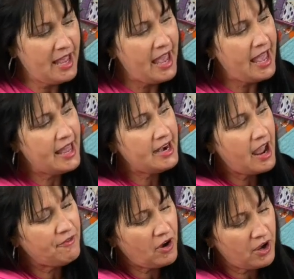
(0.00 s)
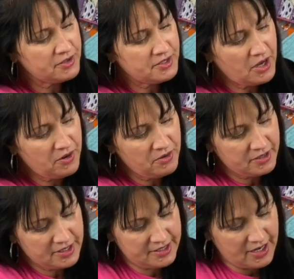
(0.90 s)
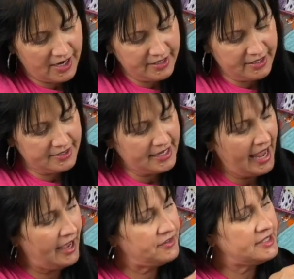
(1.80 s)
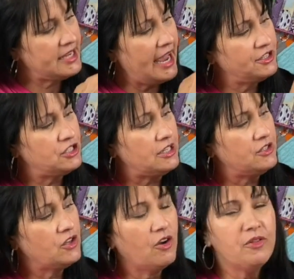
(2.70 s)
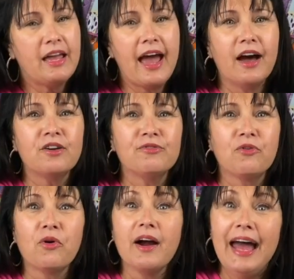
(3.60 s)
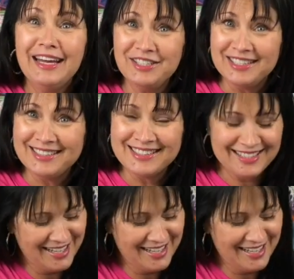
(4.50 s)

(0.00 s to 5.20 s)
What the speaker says: And I've also designed it to have sashings on the outer four edges.